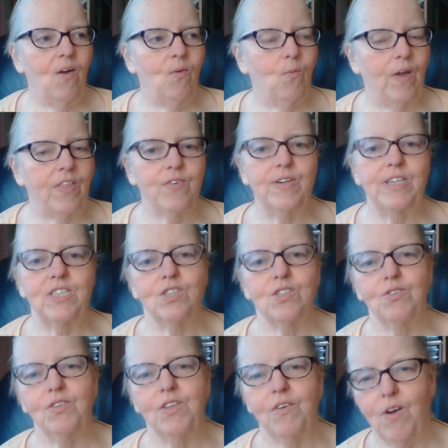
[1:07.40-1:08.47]
whether it's
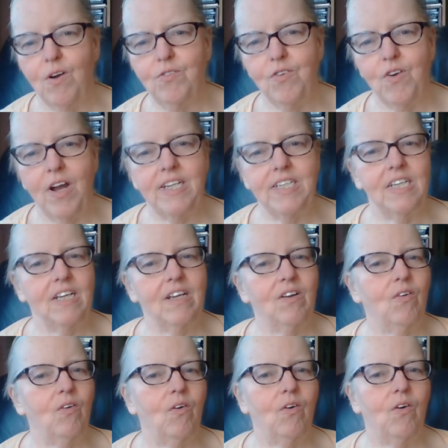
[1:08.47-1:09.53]
through their own writing
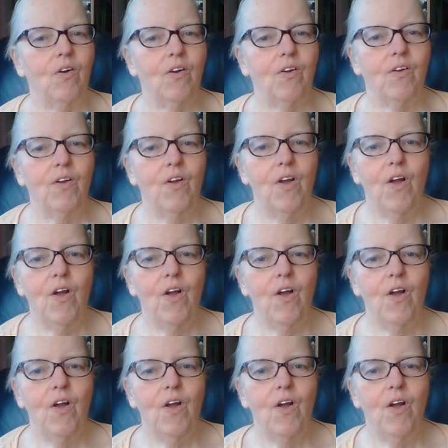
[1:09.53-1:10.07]
or